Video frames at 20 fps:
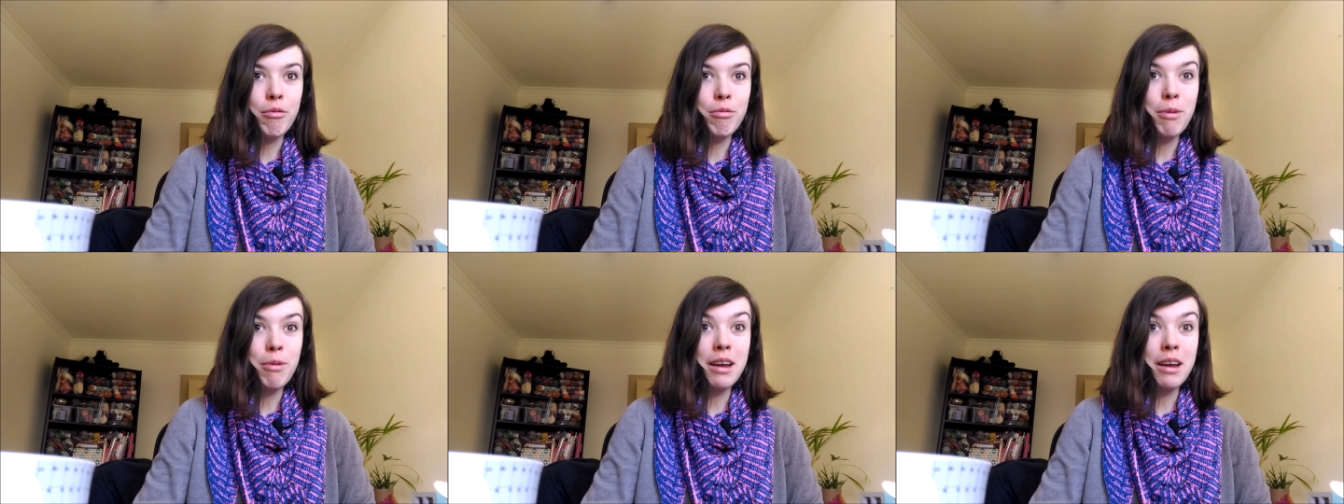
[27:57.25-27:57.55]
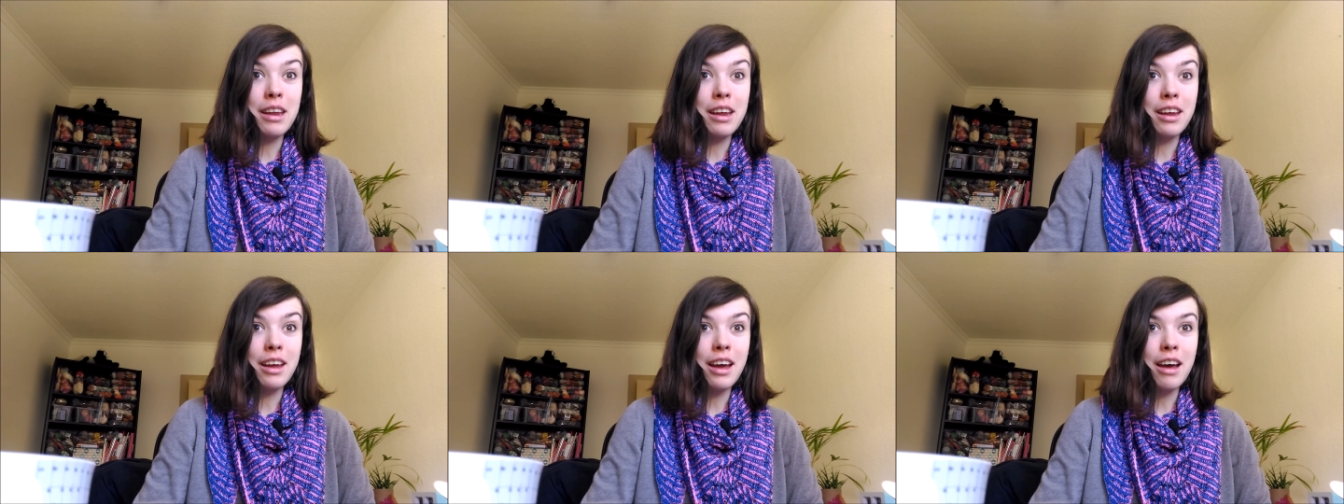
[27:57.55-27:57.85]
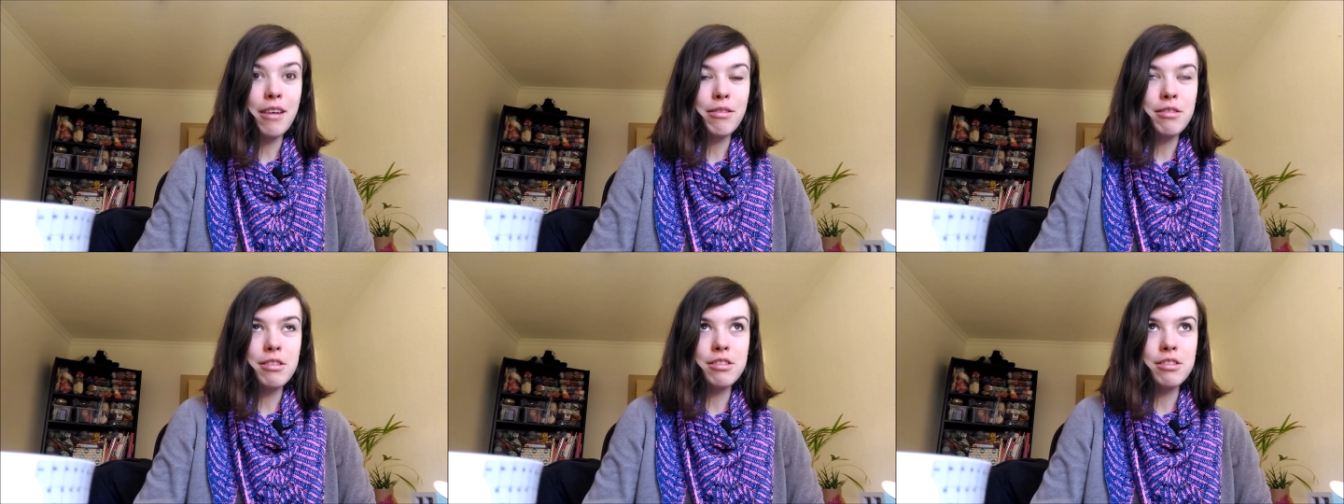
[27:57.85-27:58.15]
running
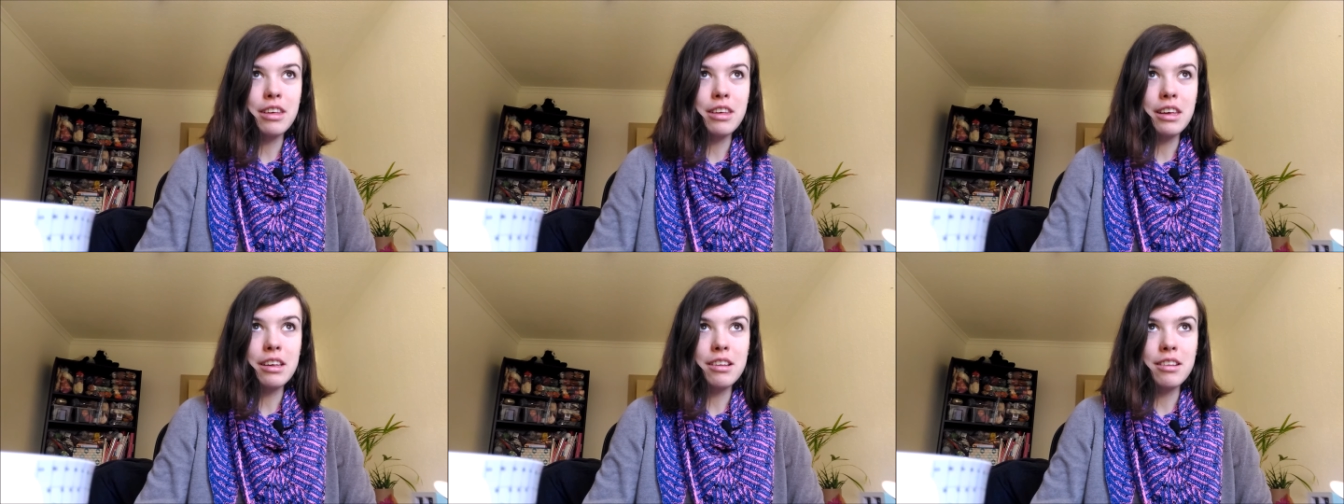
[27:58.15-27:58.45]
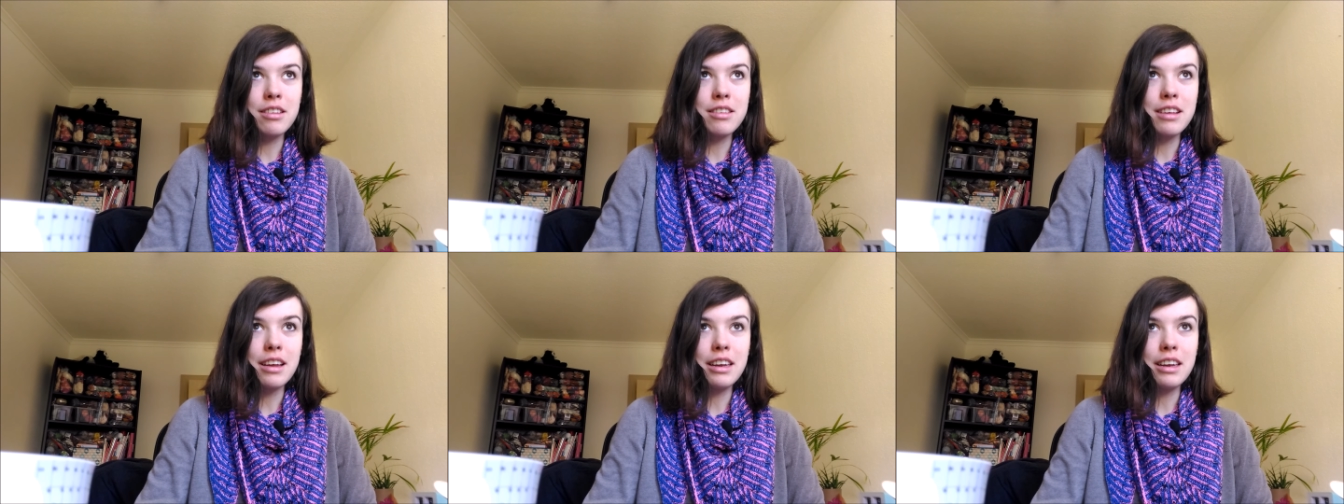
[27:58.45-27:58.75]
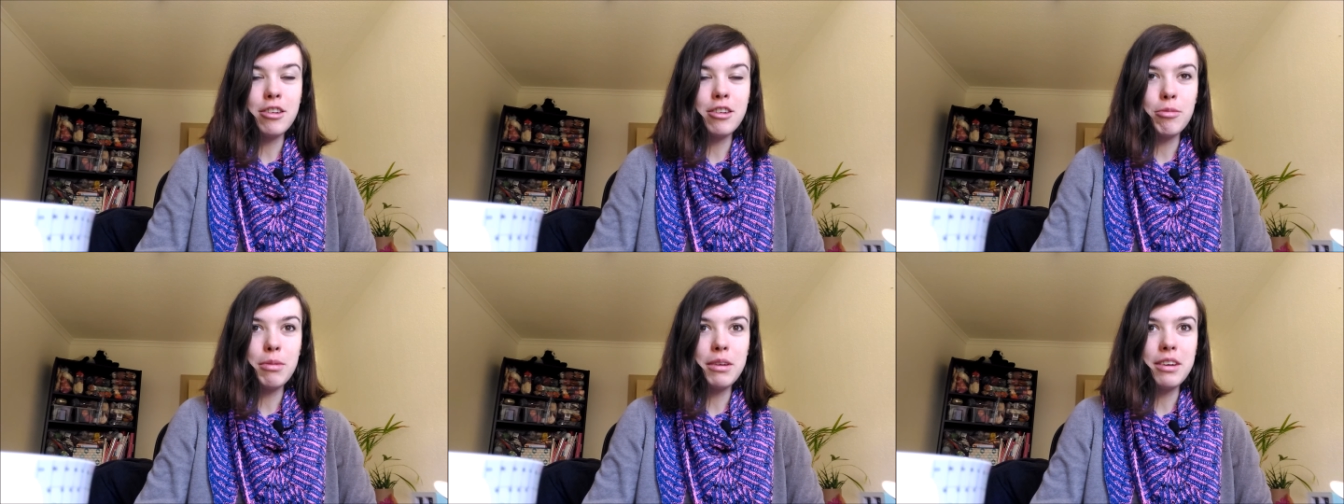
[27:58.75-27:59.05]
after things that
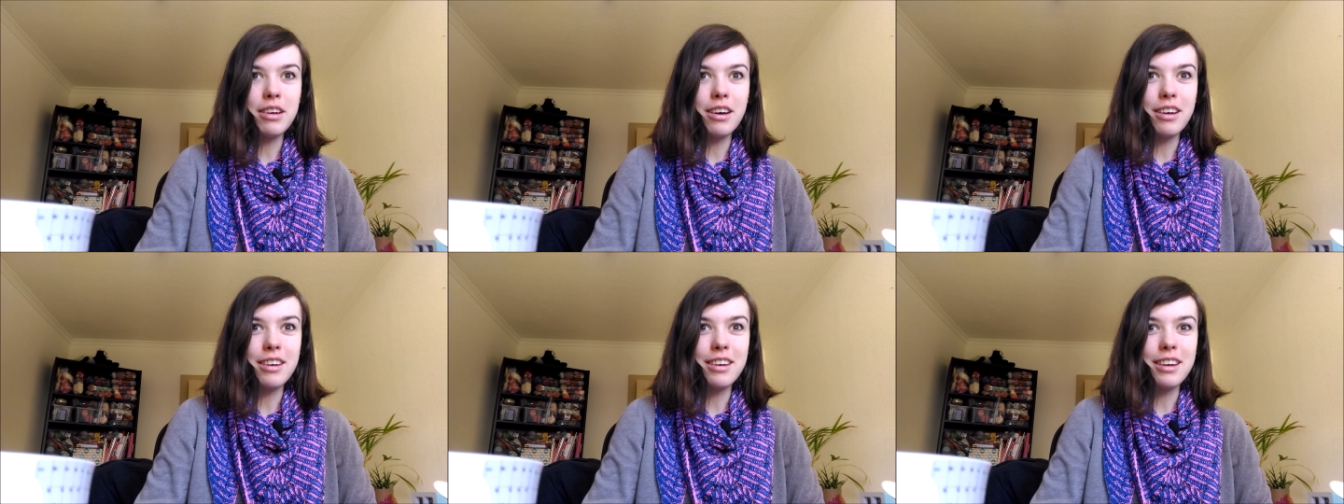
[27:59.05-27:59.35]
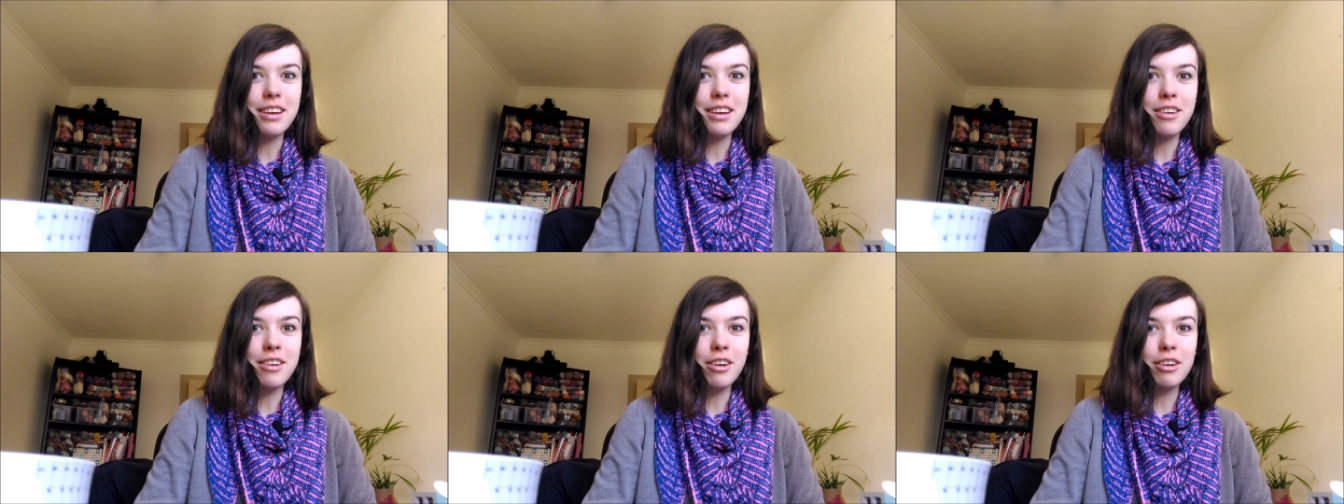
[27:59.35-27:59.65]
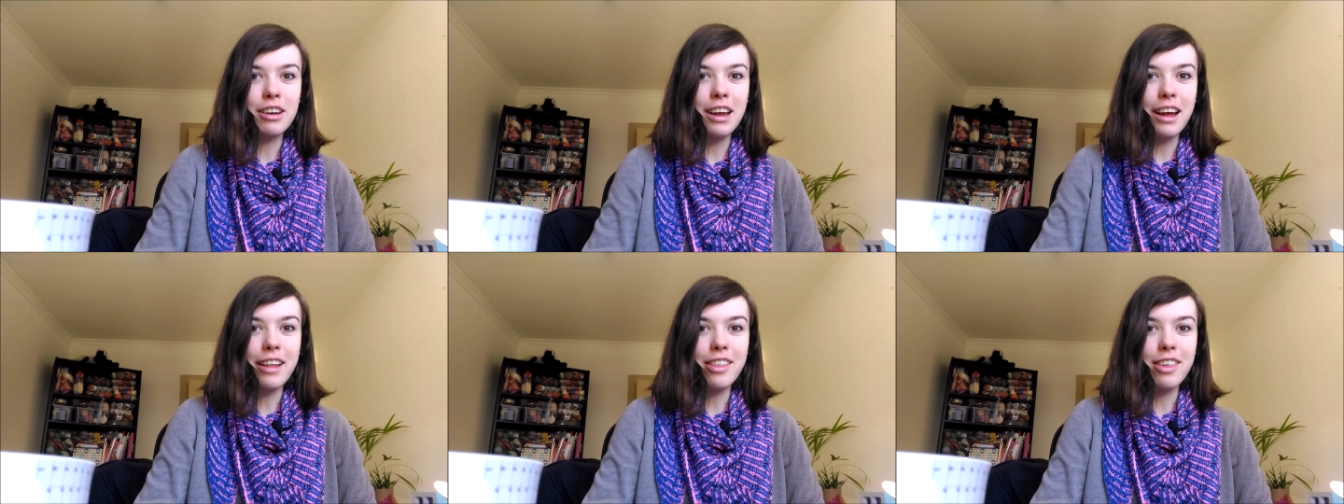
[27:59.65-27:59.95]
need to be done and
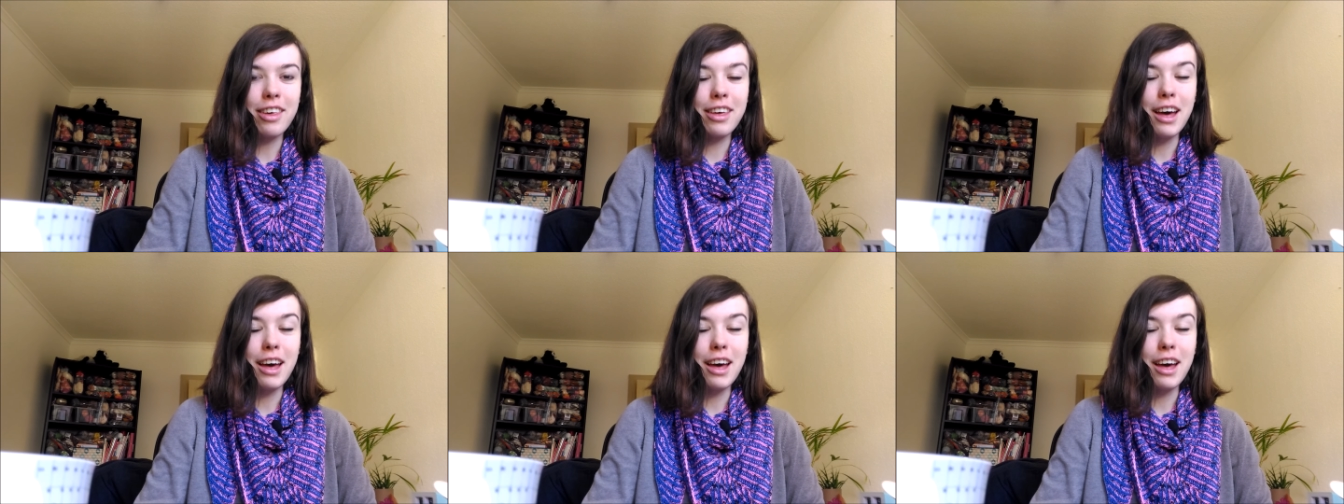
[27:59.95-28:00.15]
not catching